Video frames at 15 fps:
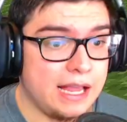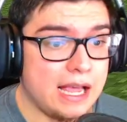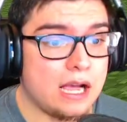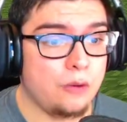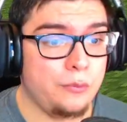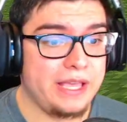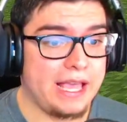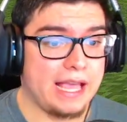
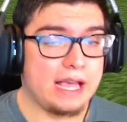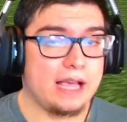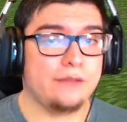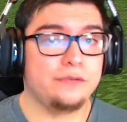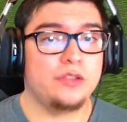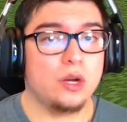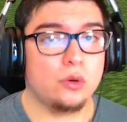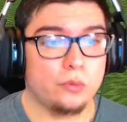Now we
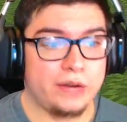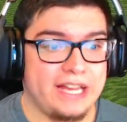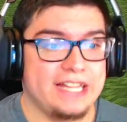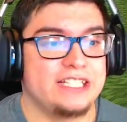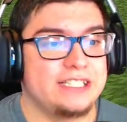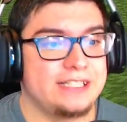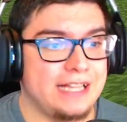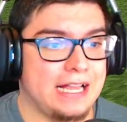have the
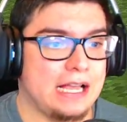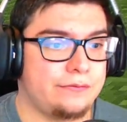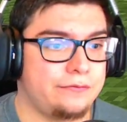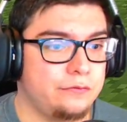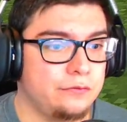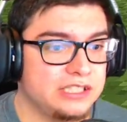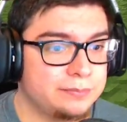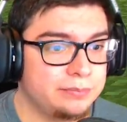Rage
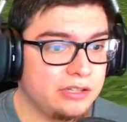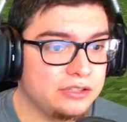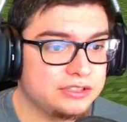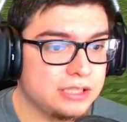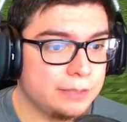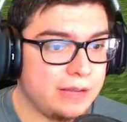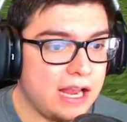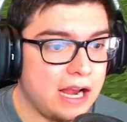Staff, which
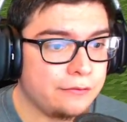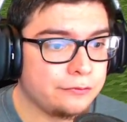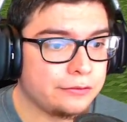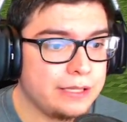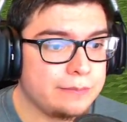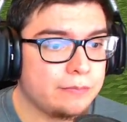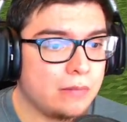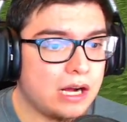blows up
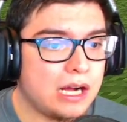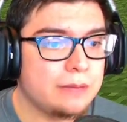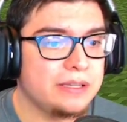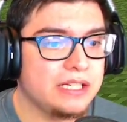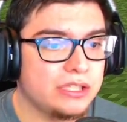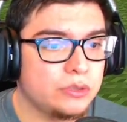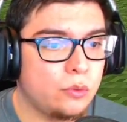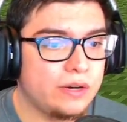every
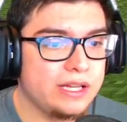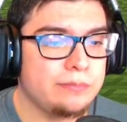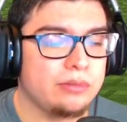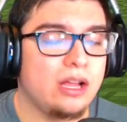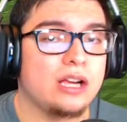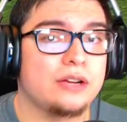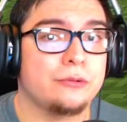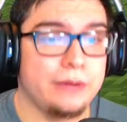mob in a
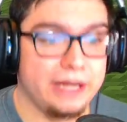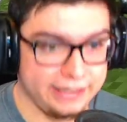20-block